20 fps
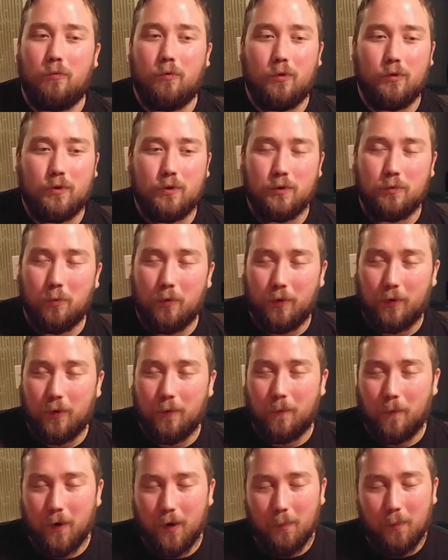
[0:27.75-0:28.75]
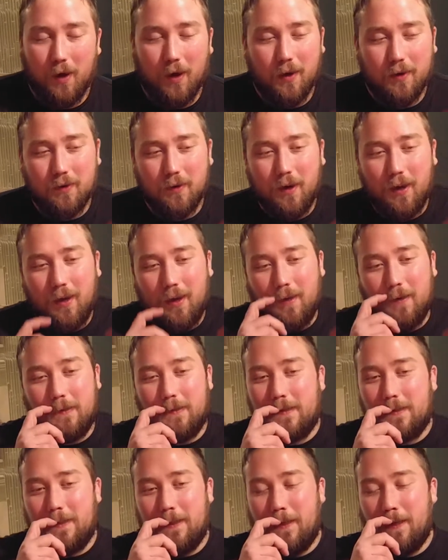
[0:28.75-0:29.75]
she's a really good friend of mine, and
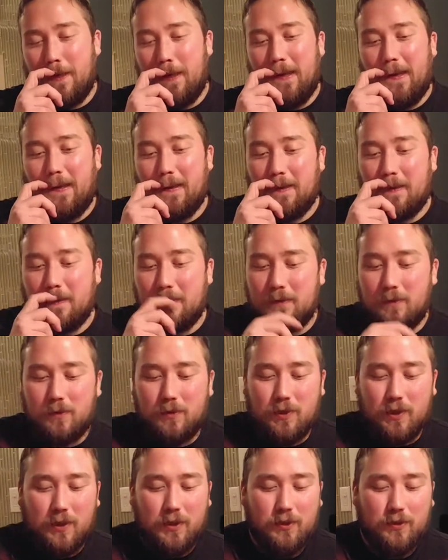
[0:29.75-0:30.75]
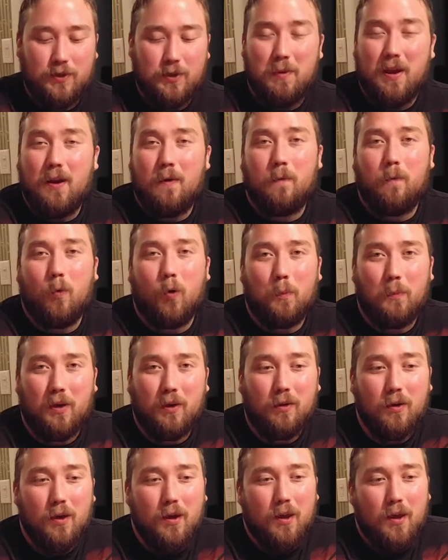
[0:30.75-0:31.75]
she made it for me,